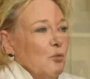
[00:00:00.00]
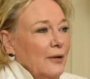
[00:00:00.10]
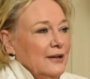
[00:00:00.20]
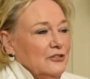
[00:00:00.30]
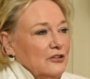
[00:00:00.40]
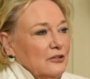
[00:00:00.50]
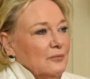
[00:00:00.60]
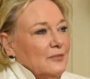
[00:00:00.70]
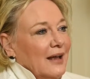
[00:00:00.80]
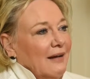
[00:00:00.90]
wanted
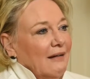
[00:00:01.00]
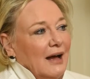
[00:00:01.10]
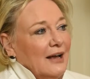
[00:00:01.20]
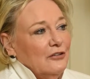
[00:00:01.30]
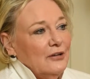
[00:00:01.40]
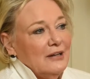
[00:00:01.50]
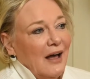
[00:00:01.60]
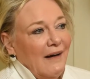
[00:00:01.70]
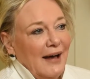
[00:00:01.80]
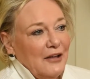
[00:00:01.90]
to, I couldn't
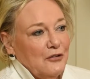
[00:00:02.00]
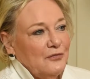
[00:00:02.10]
hide